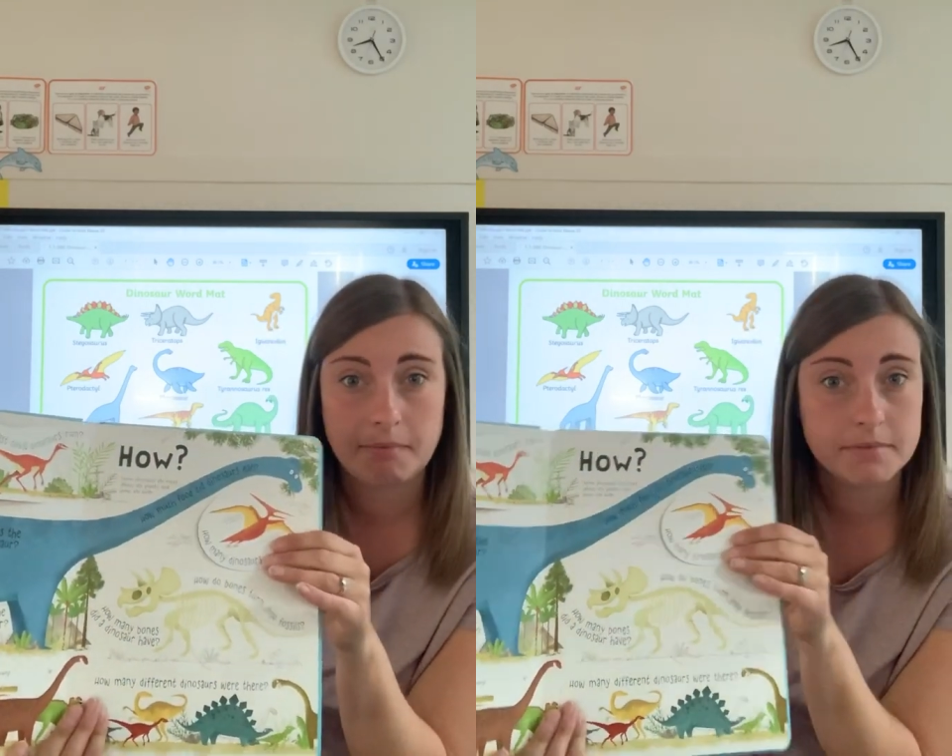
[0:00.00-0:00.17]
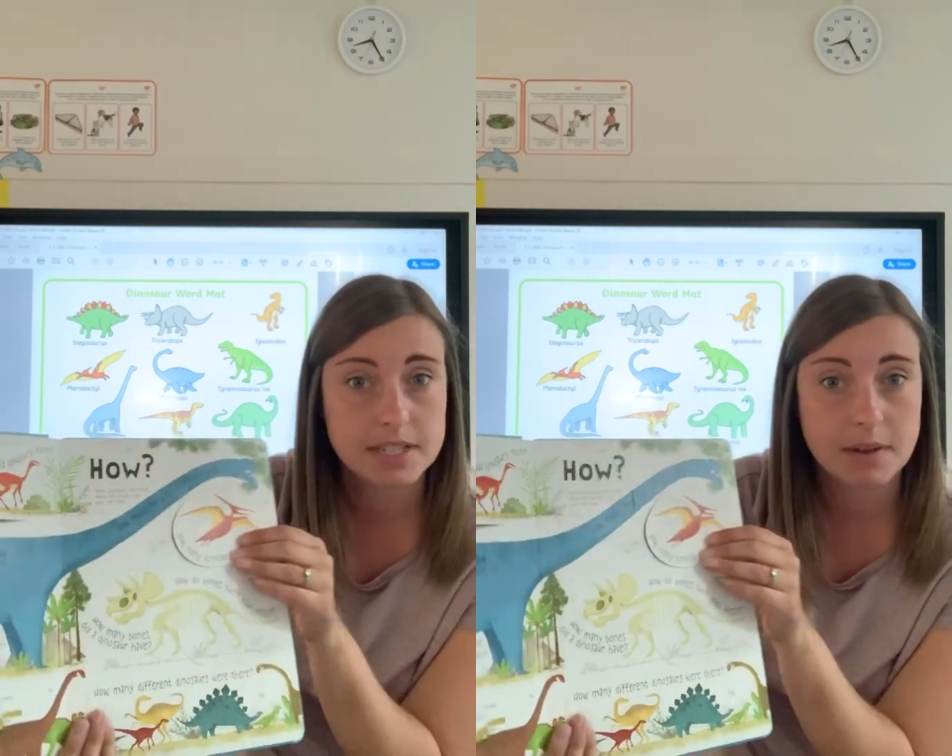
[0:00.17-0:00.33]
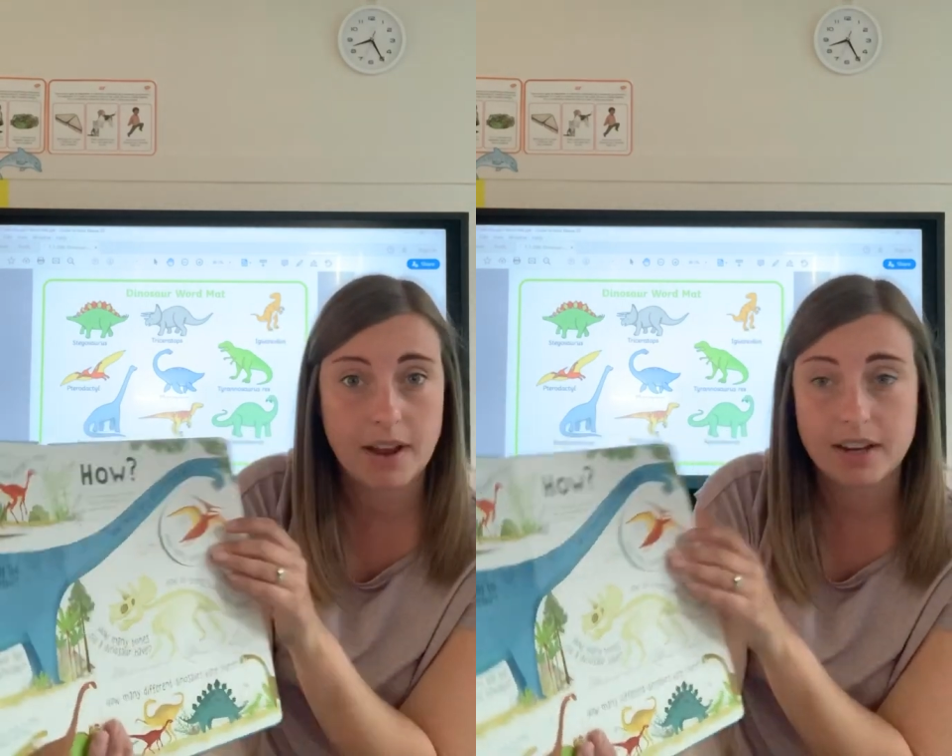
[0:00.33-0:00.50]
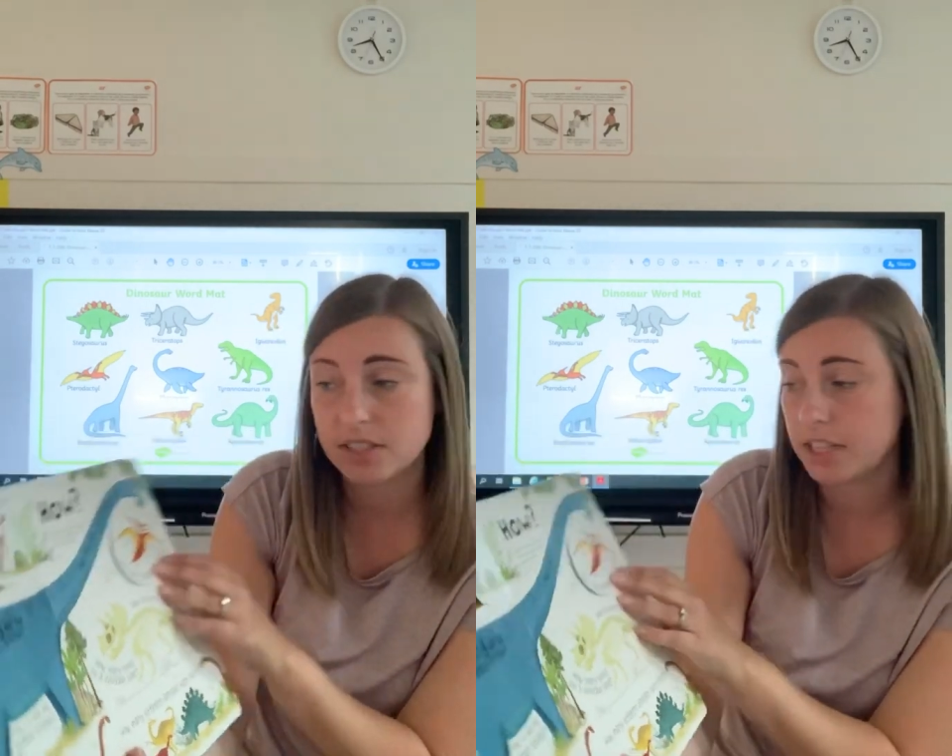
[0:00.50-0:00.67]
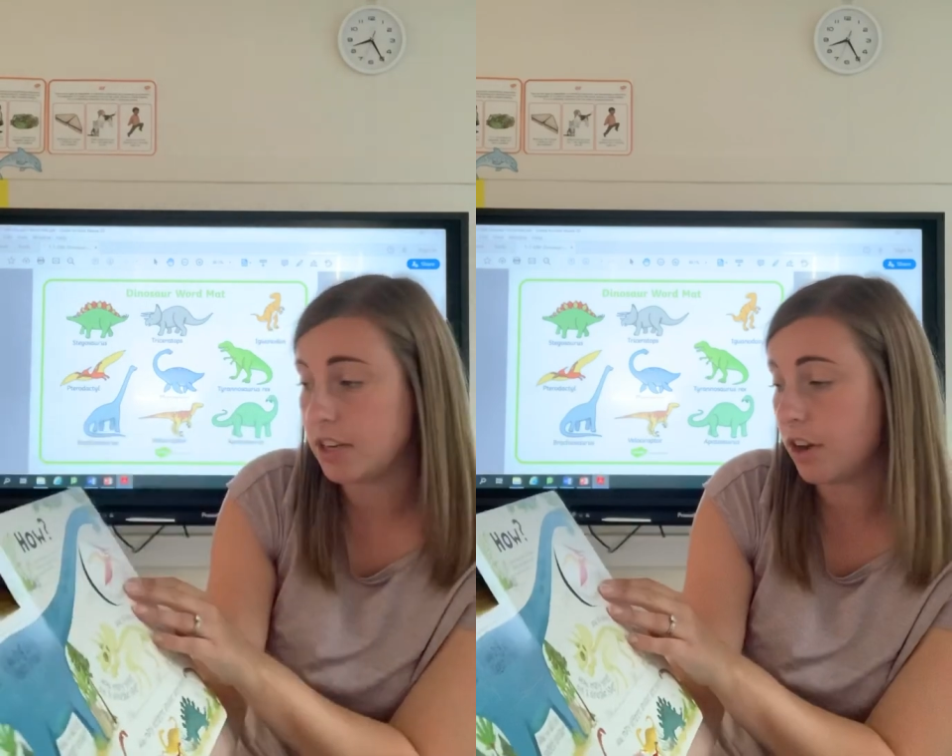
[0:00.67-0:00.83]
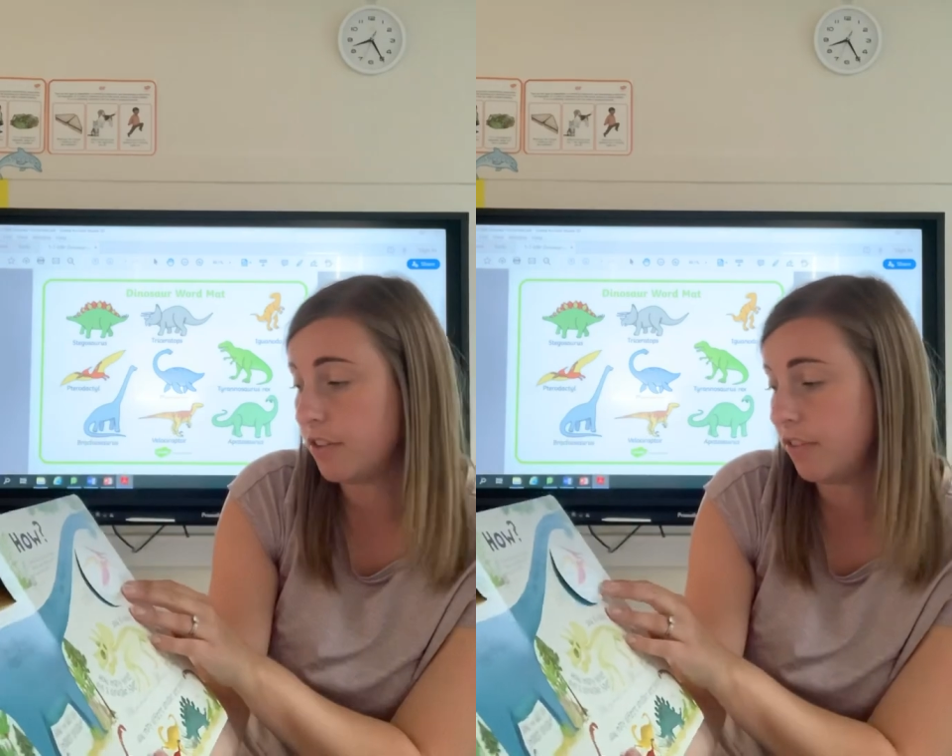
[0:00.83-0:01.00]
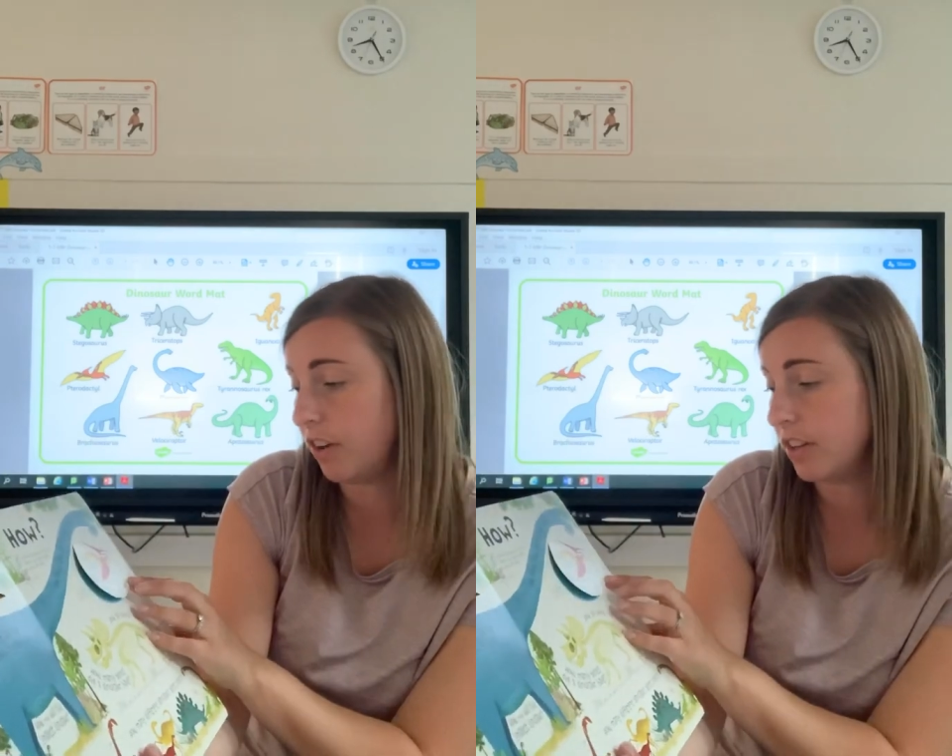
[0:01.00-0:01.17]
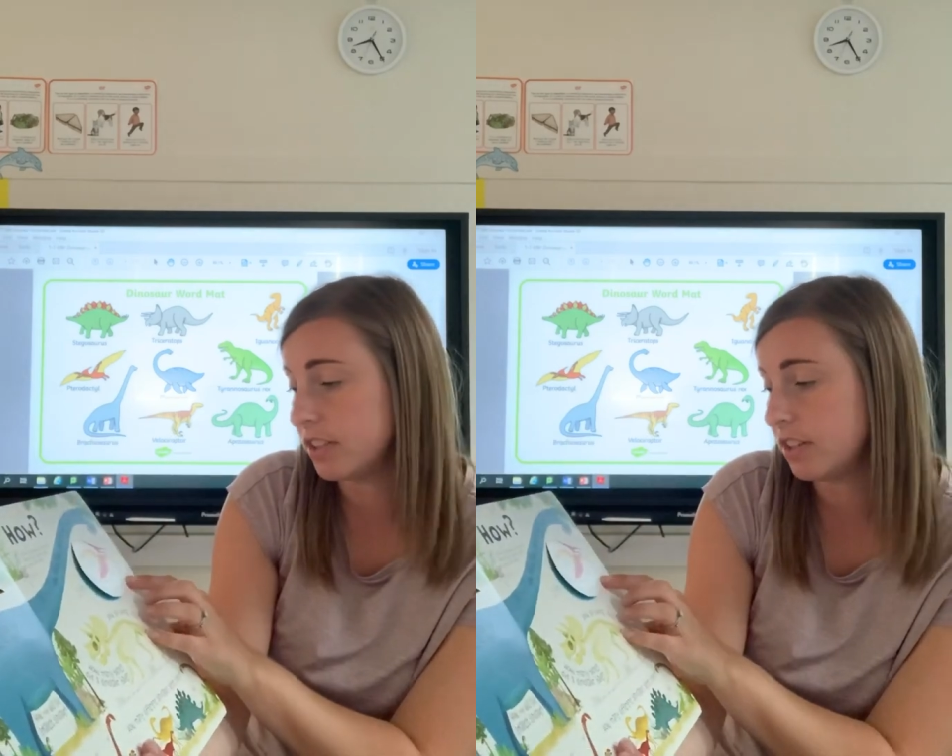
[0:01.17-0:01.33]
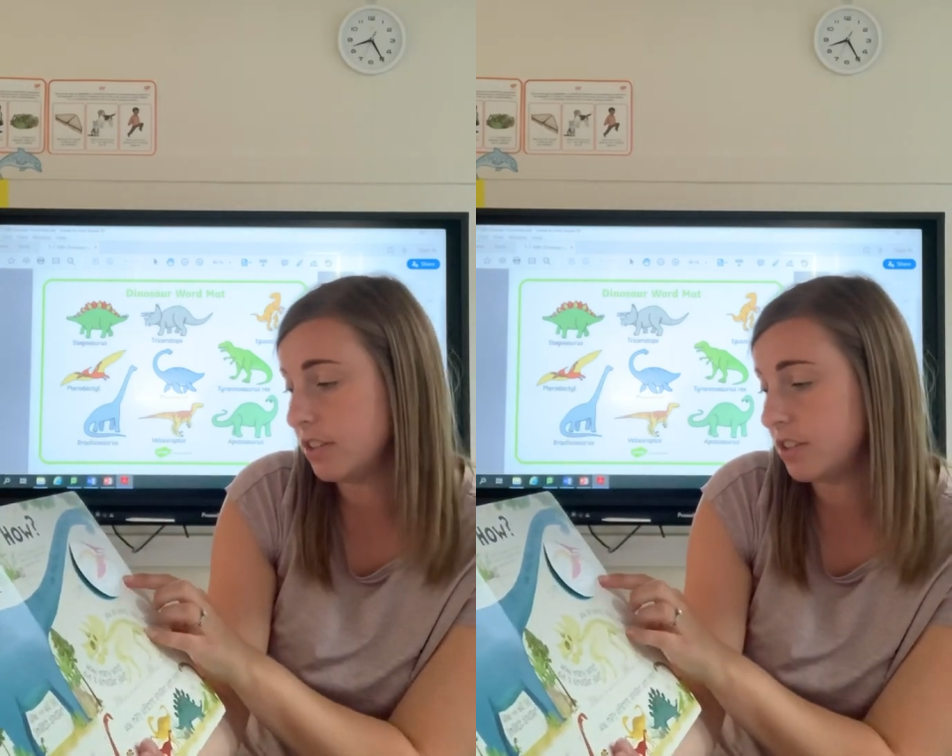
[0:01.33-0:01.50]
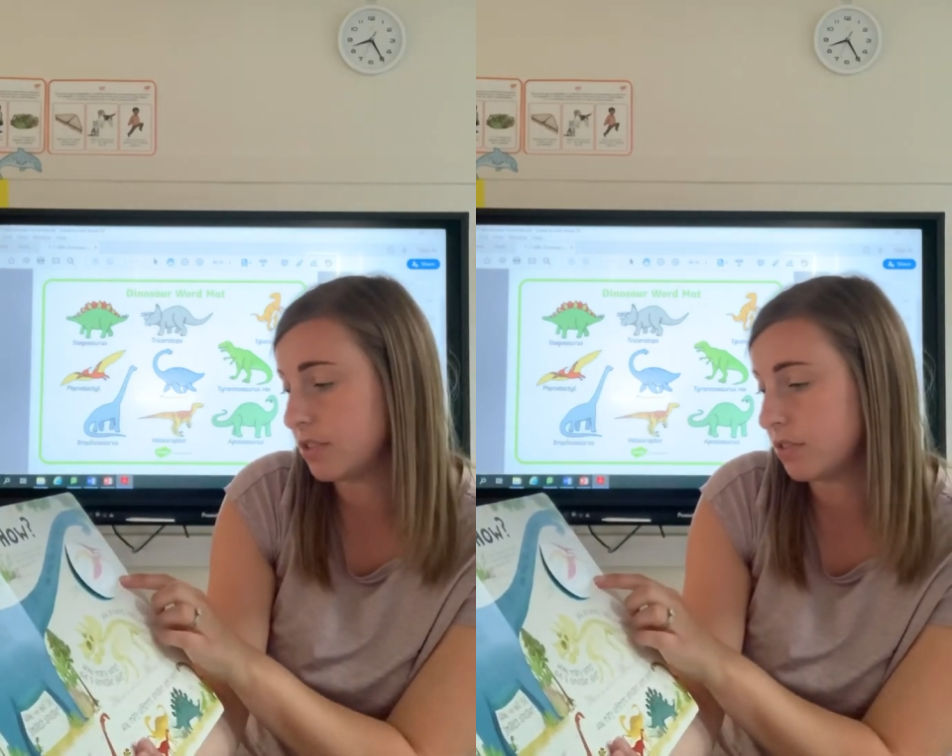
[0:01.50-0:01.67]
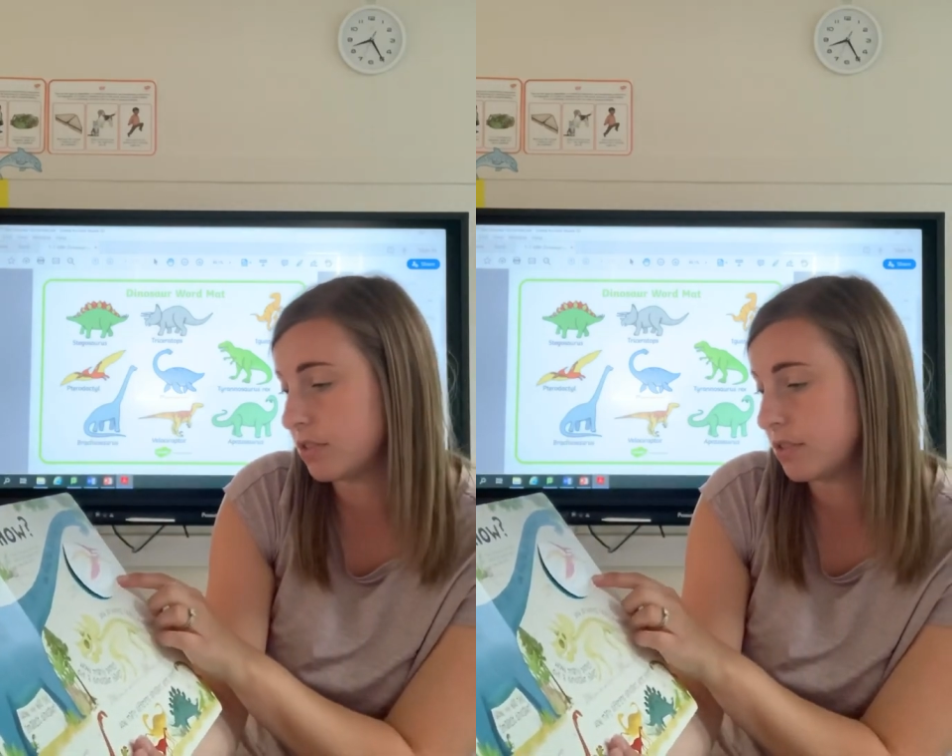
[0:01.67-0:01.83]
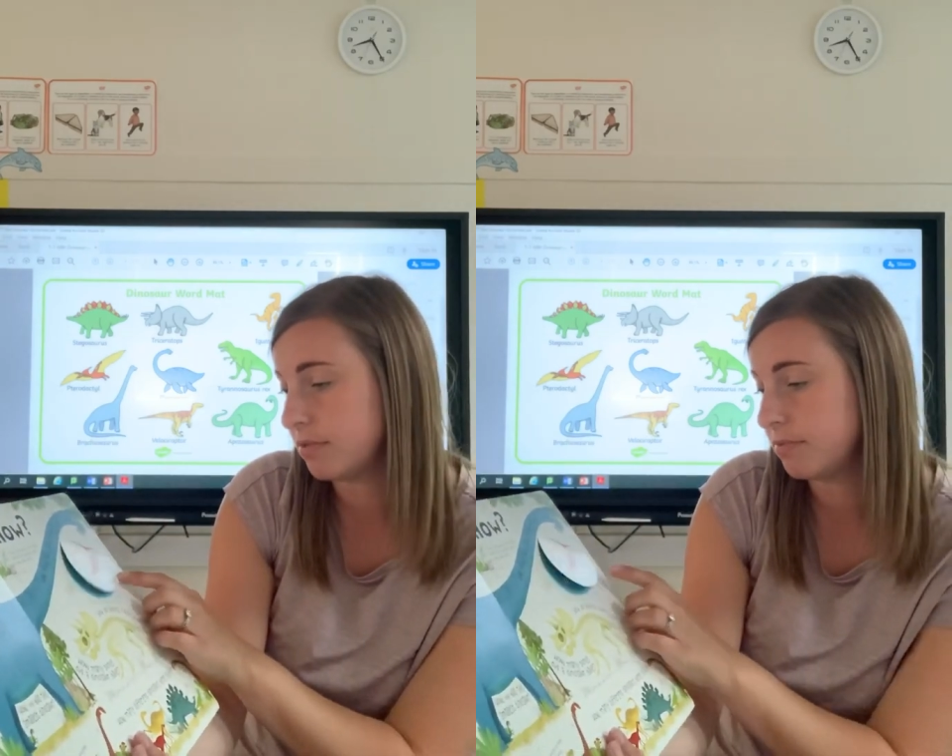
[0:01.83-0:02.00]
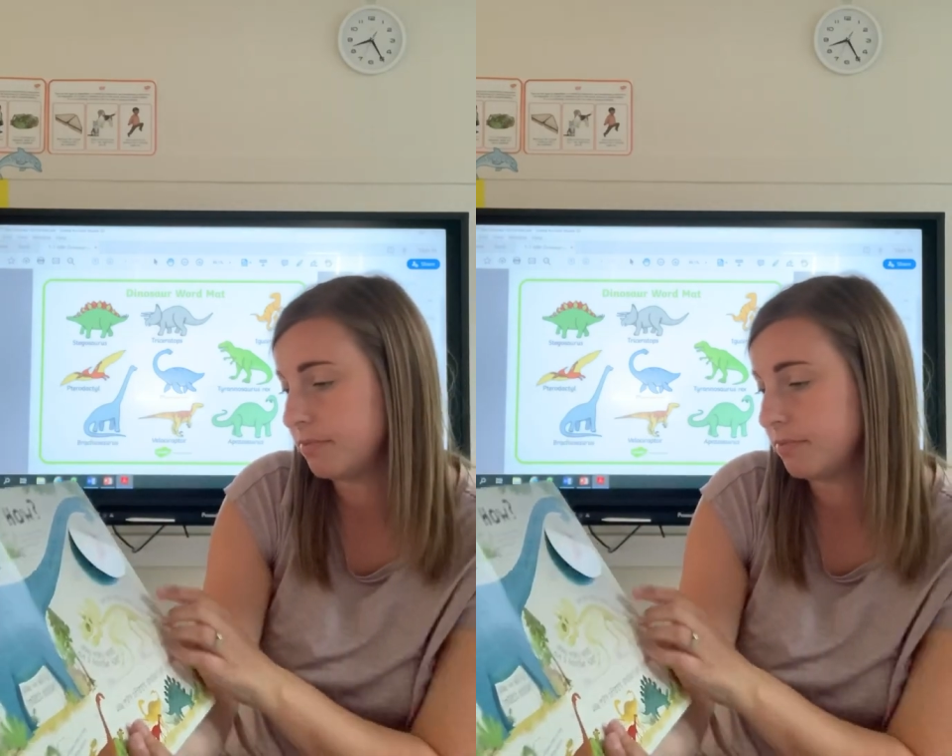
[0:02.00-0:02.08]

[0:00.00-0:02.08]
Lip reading: So actually no flying dinosaurs.